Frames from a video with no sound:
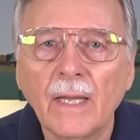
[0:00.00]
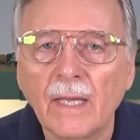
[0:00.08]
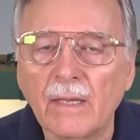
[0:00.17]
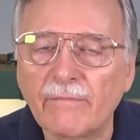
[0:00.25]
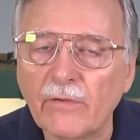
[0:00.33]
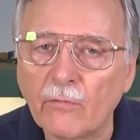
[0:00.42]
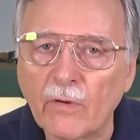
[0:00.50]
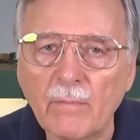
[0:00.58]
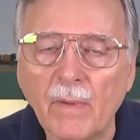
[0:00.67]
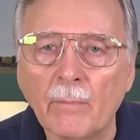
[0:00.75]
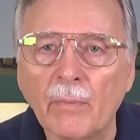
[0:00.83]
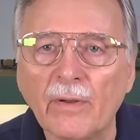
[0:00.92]
If you
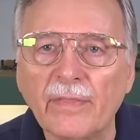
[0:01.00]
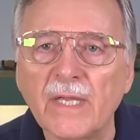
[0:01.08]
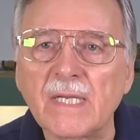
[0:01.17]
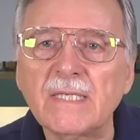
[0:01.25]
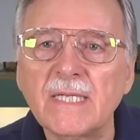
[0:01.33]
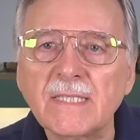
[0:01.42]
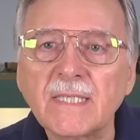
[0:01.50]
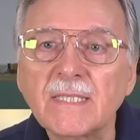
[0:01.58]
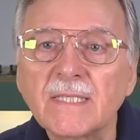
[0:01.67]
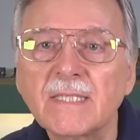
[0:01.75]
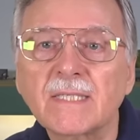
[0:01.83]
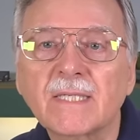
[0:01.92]
remember, the
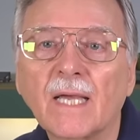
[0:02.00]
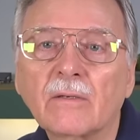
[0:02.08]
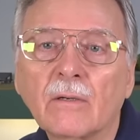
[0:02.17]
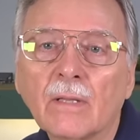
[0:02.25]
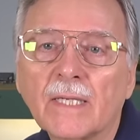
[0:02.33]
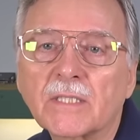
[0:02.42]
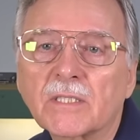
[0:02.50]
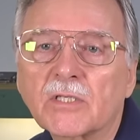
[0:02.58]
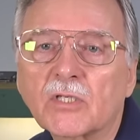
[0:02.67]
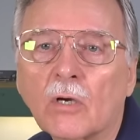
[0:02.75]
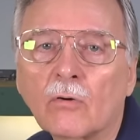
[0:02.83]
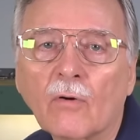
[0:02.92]
DCC signal, as
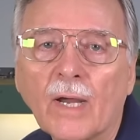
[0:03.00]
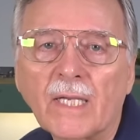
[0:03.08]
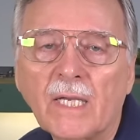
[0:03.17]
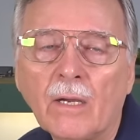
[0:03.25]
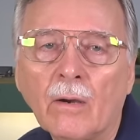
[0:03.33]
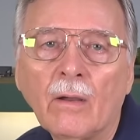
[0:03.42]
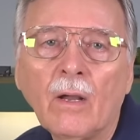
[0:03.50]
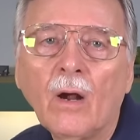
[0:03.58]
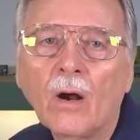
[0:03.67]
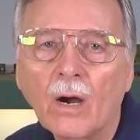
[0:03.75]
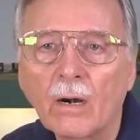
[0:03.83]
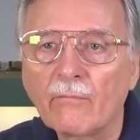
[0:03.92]
shown right here,
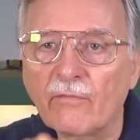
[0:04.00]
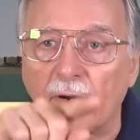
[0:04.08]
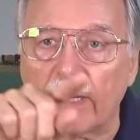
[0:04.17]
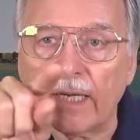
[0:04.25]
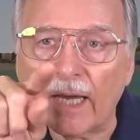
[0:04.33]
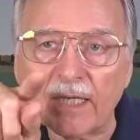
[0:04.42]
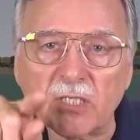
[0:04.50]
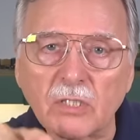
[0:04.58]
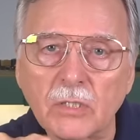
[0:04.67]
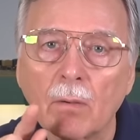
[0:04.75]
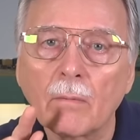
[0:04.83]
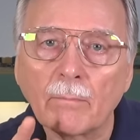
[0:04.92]
are very
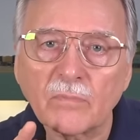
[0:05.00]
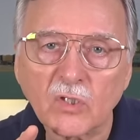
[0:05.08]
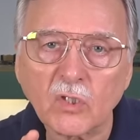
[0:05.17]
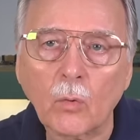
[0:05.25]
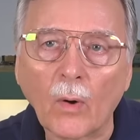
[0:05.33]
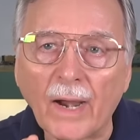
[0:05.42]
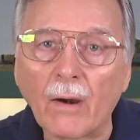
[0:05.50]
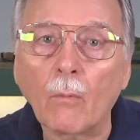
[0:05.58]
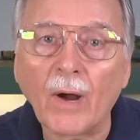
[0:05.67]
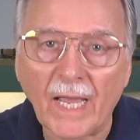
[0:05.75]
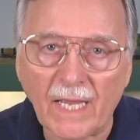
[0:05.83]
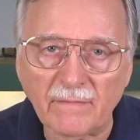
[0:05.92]
nice square
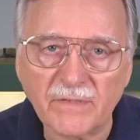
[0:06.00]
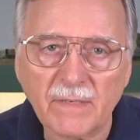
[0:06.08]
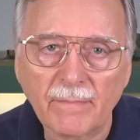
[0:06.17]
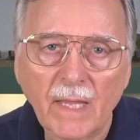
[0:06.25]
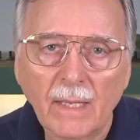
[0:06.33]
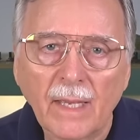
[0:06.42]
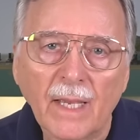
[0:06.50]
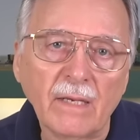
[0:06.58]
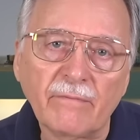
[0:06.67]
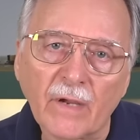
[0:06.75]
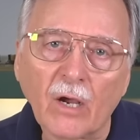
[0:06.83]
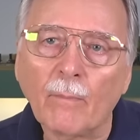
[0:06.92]
waves. And
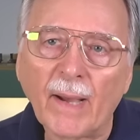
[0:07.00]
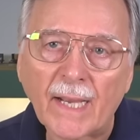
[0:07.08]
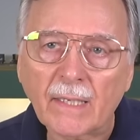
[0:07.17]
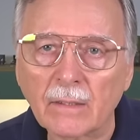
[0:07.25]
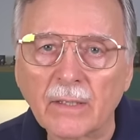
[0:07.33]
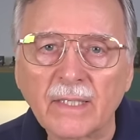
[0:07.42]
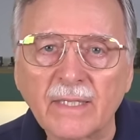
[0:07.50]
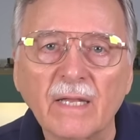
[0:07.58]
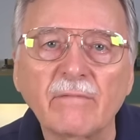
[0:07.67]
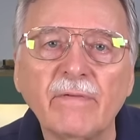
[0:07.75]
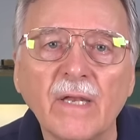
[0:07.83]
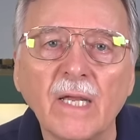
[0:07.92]
if you go back and look at
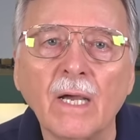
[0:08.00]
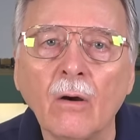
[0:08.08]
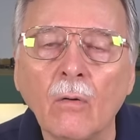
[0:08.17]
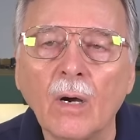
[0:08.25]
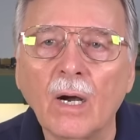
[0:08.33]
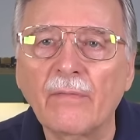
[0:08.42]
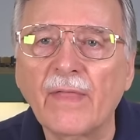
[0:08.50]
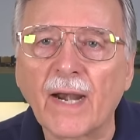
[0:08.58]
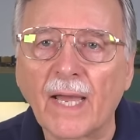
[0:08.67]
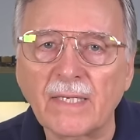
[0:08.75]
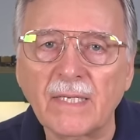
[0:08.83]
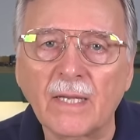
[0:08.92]
that video uh, that
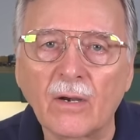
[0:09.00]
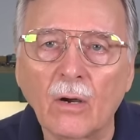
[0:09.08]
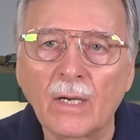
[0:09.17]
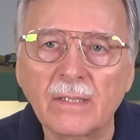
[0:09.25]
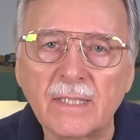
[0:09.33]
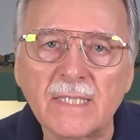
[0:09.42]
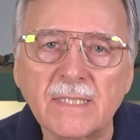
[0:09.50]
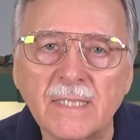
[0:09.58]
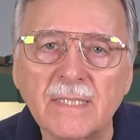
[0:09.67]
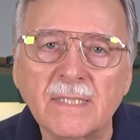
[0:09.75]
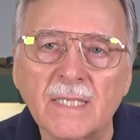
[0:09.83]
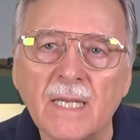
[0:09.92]
I did on
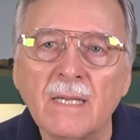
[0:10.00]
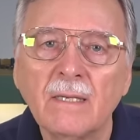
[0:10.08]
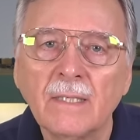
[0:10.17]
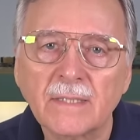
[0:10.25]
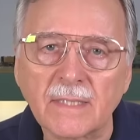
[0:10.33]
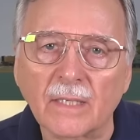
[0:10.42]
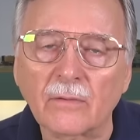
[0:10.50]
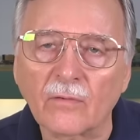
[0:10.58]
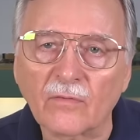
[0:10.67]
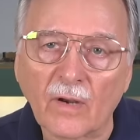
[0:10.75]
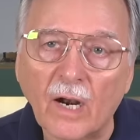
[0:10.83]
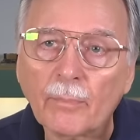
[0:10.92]
DCC
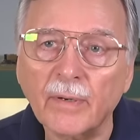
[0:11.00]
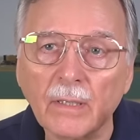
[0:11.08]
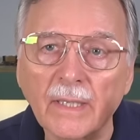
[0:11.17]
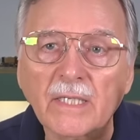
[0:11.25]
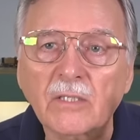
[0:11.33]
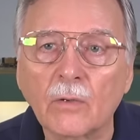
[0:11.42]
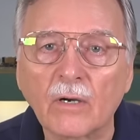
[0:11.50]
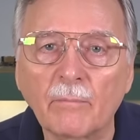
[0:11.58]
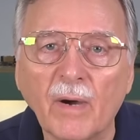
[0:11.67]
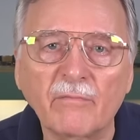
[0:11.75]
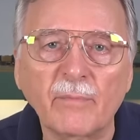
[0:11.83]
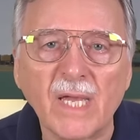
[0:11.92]
signals, and I'll put a link to it
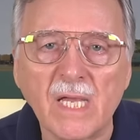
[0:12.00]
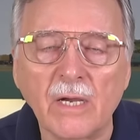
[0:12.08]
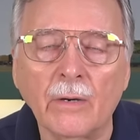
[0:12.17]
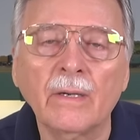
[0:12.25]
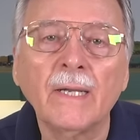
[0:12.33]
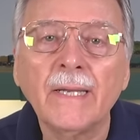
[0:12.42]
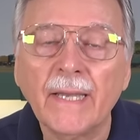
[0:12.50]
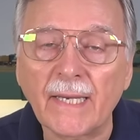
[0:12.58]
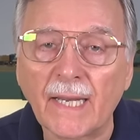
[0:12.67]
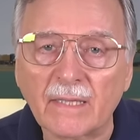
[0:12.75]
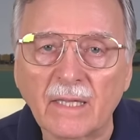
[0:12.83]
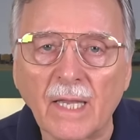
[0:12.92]
above me here
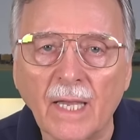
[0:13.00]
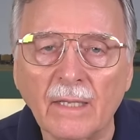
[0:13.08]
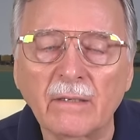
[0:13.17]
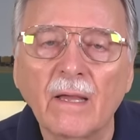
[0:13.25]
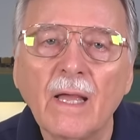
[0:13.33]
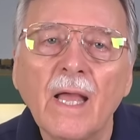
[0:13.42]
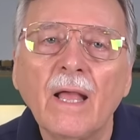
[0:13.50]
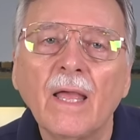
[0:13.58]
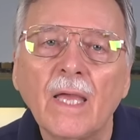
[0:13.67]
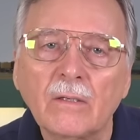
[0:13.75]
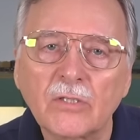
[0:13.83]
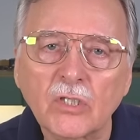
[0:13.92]
and at the end,
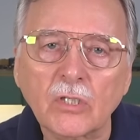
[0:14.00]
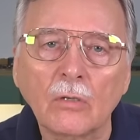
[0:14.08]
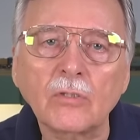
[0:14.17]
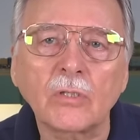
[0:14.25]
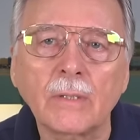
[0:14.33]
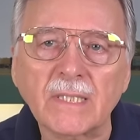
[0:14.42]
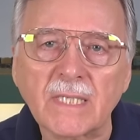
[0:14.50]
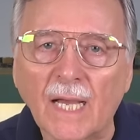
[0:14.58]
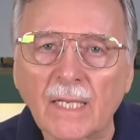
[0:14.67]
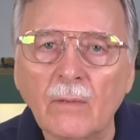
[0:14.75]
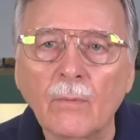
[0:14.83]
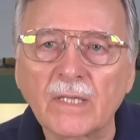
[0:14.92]
it shows you
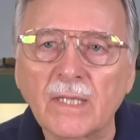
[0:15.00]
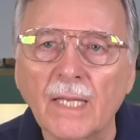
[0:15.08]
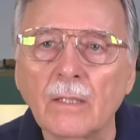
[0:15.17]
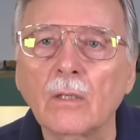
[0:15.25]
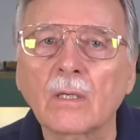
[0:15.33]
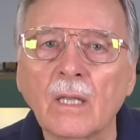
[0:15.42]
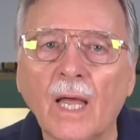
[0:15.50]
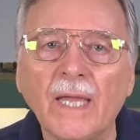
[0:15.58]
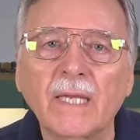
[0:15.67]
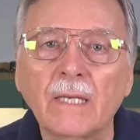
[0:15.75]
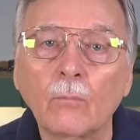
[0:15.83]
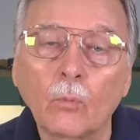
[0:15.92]
exactly what they look
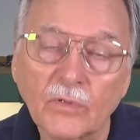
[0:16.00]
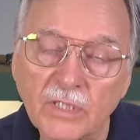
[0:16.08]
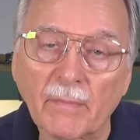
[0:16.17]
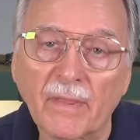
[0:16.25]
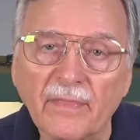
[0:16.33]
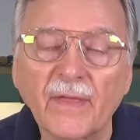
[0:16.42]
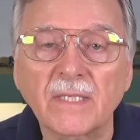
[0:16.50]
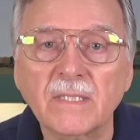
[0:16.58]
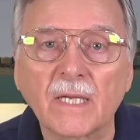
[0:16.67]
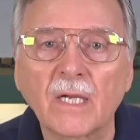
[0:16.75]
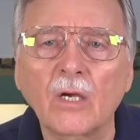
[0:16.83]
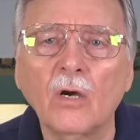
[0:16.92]
like and some of the things
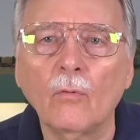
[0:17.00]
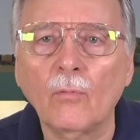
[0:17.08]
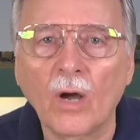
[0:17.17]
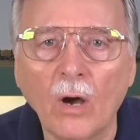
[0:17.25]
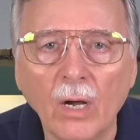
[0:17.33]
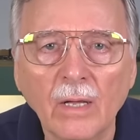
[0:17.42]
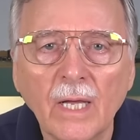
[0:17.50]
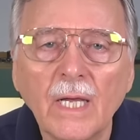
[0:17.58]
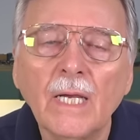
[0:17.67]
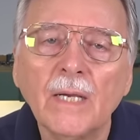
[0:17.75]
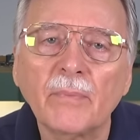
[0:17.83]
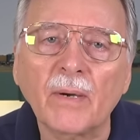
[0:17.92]
that can go wrong.
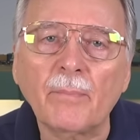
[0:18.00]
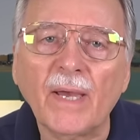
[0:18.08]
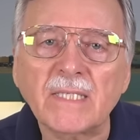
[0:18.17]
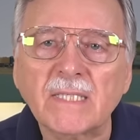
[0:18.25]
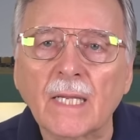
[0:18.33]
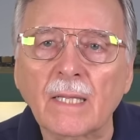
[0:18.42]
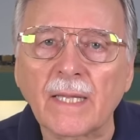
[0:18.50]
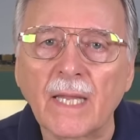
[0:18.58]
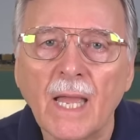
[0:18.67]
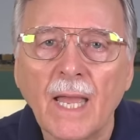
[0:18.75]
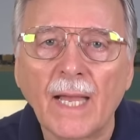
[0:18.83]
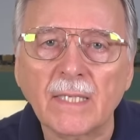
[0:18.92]
But
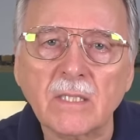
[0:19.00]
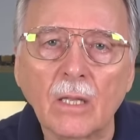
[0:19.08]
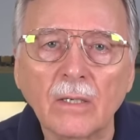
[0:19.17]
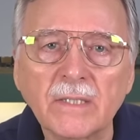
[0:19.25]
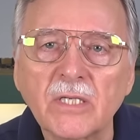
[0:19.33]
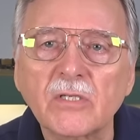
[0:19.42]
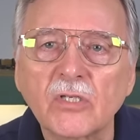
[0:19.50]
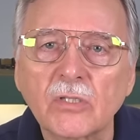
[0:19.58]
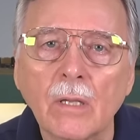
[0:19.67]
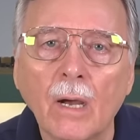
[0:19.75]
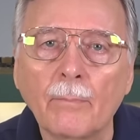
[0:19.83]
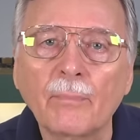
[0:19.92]
basically, as long as
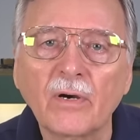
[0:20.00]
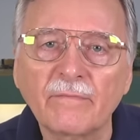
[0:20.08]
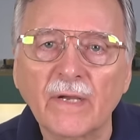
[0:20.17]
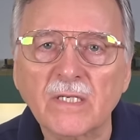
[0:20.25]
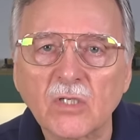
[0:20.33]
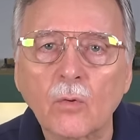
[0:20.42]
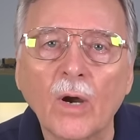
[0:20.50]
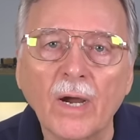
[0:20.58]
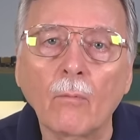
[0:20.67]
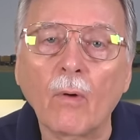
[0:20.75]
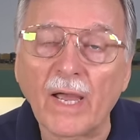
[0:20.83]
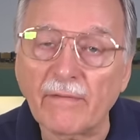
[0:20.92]
it's a perfect
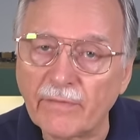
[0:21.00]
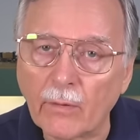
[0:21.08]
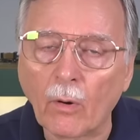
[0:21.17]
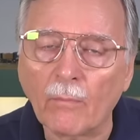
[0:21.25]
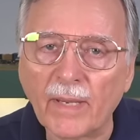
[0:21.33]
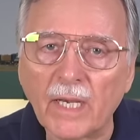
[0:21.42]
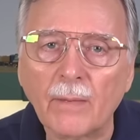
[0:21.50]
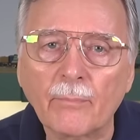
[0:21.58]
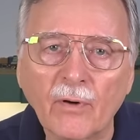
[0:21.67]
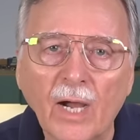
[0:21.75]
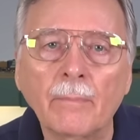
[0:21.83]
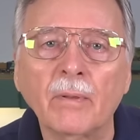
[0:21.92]
square wave, there won't be any
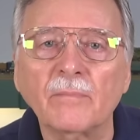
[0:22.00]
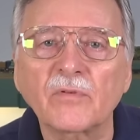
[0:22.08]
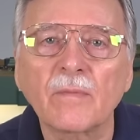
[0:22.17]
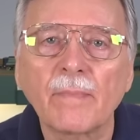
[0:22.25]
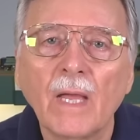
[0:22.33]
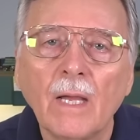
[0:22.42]
problems.